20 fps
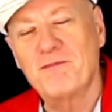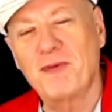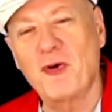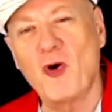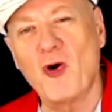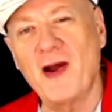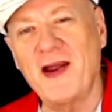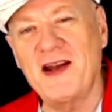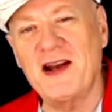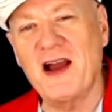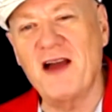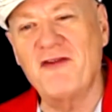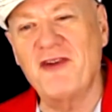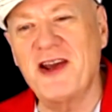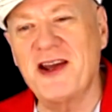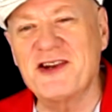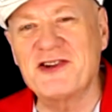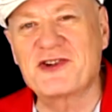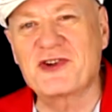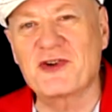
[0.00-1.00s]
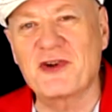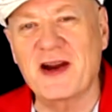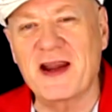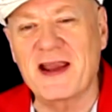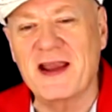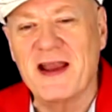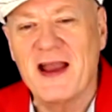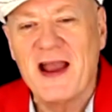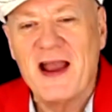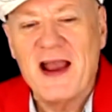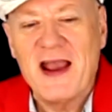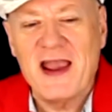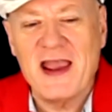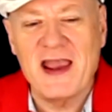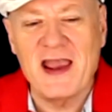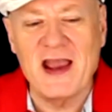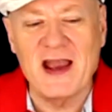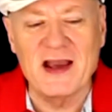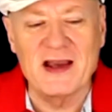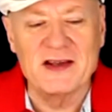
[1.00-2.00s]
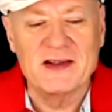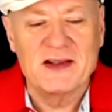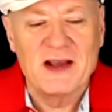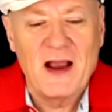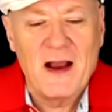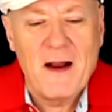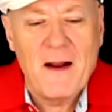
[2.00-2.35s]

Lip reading: point of entry is